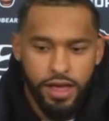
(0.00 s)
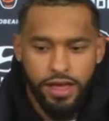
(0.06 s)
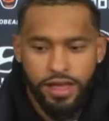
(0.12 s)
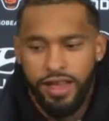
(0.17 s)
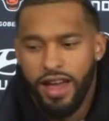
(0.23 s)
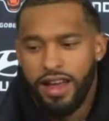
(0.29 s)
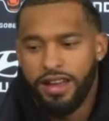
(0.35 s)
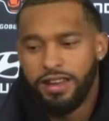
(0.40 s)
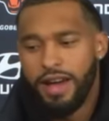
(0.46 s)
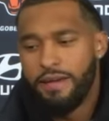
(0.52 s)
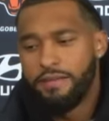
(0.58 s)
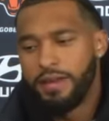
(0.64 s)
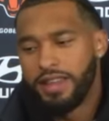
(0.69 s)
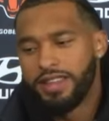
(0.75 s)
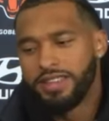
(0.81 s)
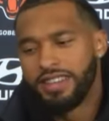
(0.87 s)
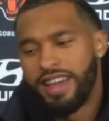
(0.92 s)
Yeah, I know. I
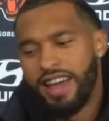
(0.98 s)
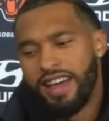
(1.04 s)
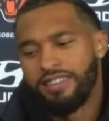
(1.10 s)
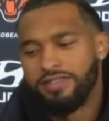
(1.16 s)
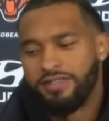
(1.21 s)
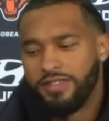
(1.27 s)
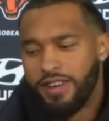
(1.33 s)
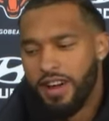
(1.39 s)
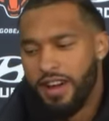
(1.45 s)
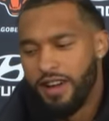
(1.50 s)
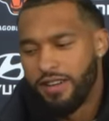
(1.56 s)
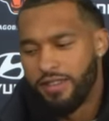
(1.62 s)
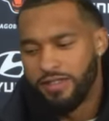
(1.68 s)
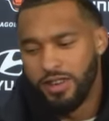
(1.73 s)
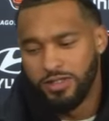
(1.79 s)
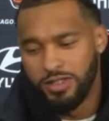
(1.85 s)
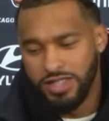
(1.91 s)
mean, I've heard
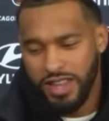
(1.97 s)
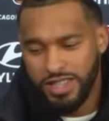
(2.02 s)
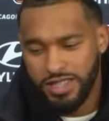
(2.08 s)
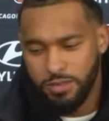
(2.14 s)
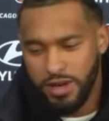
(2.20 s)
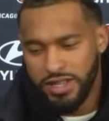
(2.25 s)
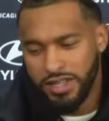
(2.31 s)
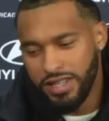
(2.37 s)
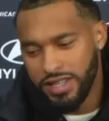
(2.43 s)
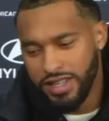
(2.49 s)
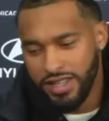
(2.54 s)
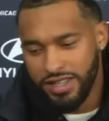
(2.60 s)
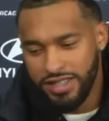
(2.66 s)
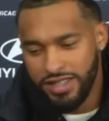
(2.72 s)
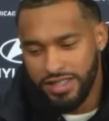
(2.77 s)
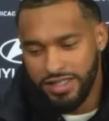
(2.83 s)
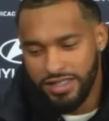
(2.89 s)
of those, especially
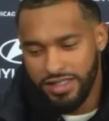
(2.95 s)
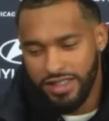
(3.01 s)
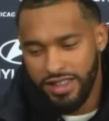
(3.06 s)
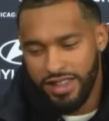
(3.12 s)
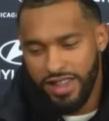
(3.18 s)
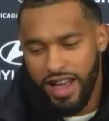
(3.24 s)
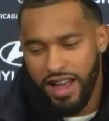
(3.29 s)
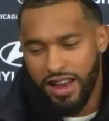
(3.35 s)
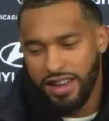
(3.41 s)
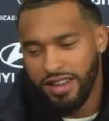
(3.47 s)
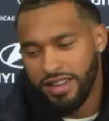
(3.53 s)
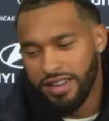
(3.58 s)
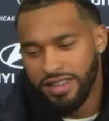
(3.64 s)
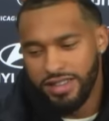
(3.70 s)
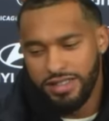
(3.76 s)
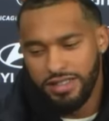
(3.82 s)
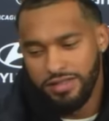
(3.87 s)

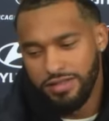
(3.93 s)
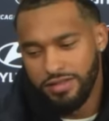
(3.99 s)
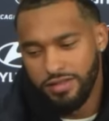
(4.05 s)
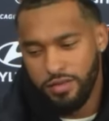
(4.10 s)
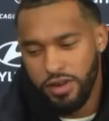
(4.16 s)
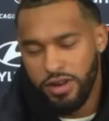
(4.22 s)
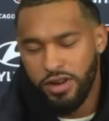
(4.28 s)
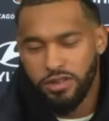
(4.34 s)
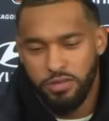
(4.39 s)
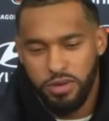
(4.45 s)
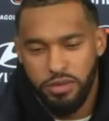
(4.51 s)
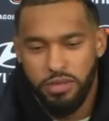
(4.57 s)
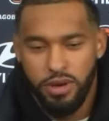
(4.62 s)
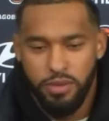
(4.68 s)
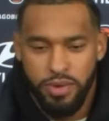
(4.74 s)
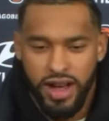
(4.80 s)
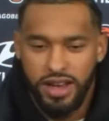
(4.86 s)
Yannick. He's one of those
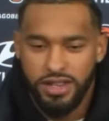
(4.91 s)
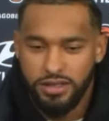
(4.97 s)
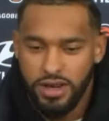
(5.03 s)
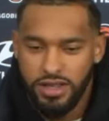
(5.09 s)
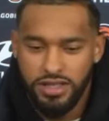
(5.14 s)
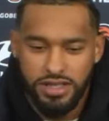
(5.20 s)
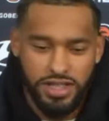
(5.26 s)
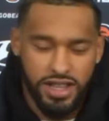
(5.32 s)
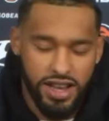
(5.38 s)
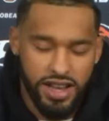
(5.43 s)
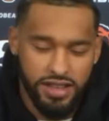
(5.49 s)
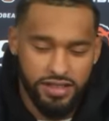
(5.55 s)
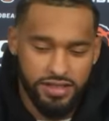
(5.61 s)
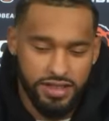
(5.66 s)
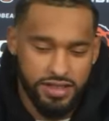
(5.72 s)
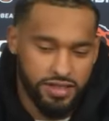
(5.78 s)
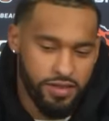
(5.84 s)
premier pass rushers that
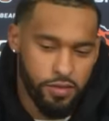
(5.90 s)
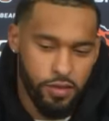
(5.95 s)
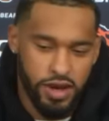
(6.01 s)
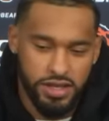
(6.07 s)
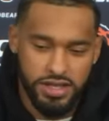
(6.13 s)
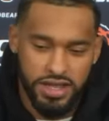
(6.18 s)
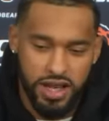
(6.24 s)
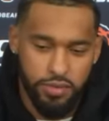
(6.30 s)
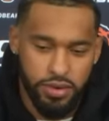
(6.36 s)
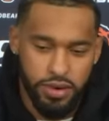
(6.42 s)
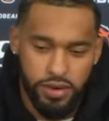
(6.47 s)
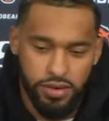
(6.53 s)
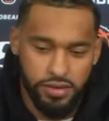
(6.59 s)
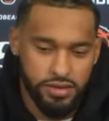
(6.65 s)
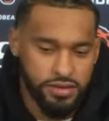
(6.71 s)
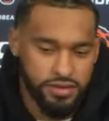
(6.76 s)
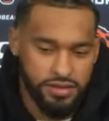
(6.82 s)
I've watched tape
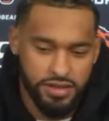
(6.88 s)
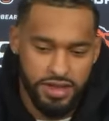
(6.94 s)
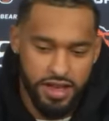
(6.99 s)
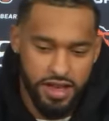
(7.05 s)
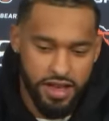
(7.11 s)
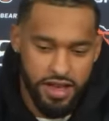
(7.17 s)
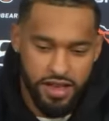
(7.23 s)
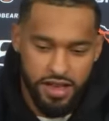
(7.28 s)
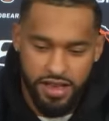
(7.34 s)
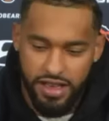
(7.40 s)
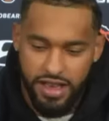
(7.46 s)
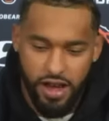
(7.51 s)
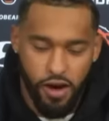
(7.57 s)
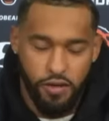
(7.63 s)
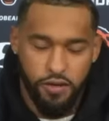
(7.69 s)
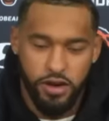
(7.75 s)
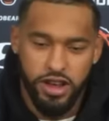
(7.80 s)
on
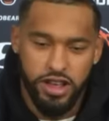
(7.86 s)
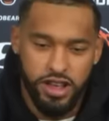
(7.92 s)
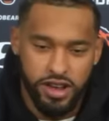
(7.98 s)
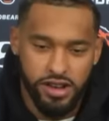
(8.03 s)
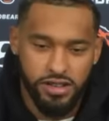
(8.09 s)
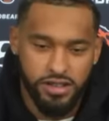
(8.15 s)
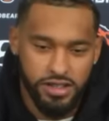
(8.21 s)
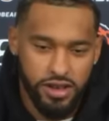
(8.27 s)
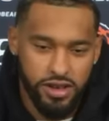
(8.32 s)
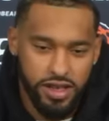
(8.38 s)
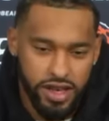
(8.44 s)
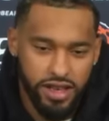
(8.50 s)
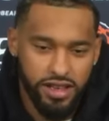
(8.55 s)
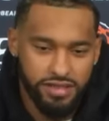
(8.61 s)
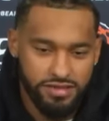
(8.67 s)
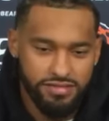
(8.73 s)
over the years. So, yeah.